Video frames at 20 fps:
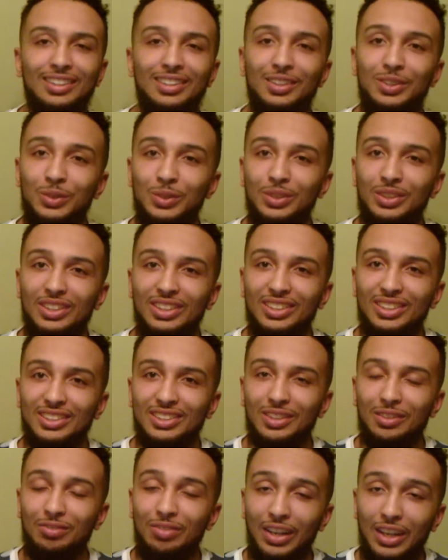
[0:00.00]
who is
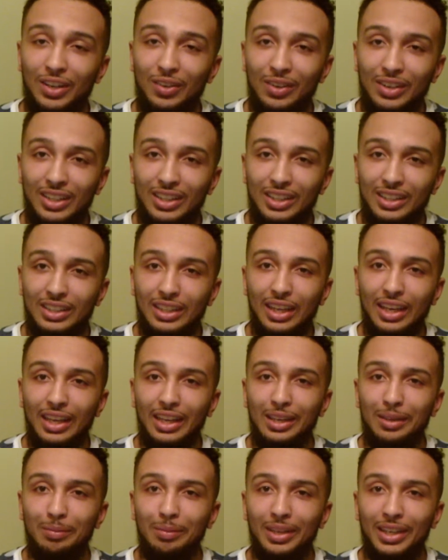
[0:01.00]
a veteran in the
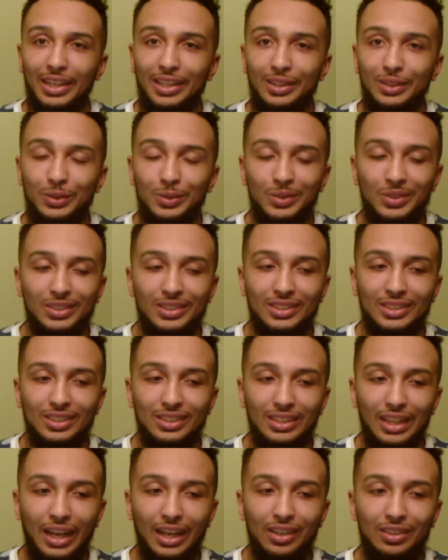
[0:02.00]
game and who was a
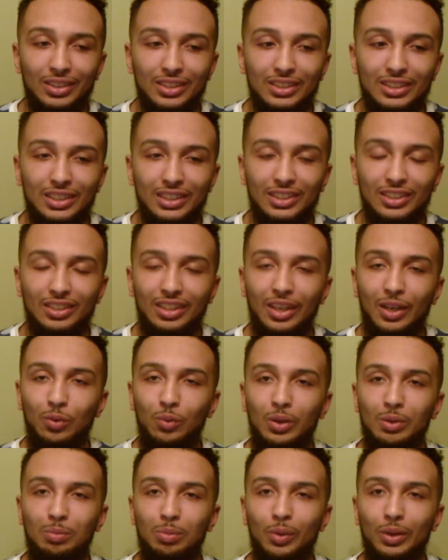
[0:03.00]
title contender at
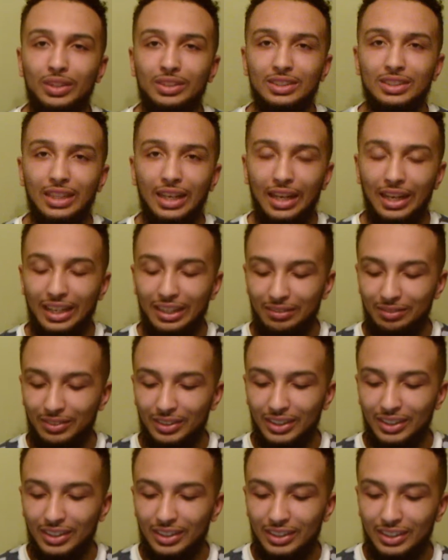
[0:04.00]
one point in time
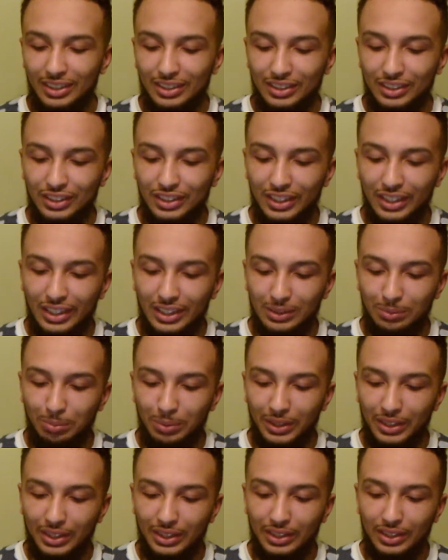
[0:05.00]
against
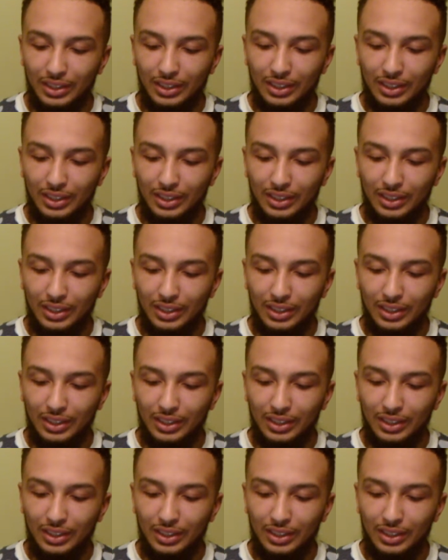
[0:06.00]
GSP.